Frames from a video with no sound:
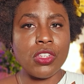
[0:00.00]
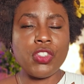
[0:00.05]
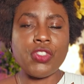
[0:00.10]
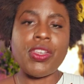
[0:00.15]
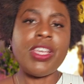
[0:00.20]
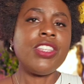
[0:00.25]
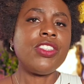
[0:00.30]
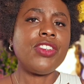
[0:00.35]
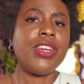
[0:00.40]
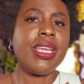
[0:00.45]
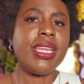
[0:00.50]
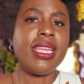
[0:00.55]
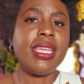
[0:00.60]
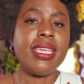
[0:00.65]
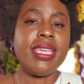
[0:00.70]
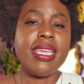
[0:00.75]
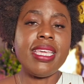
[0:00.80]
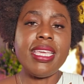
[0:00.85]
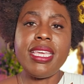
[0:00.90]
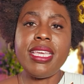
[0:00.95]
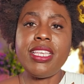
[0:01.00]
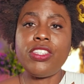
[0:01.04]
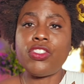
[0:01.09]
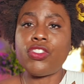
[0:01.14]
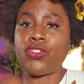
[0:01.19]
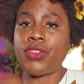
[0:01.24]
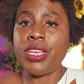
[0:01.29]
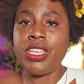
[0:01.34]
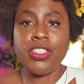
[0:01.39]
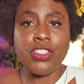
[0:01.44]
Strength training is
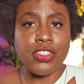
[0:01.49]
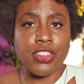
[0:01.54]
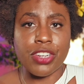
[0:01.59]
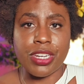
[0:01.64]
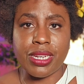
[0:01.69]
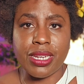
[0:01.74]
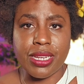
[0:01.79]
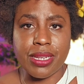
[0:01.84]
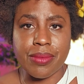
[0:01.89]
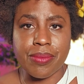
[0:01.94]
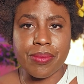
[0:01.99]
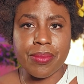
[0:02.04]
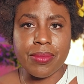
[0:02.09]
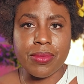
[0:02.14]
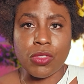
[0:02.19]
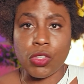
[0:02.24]
strength training.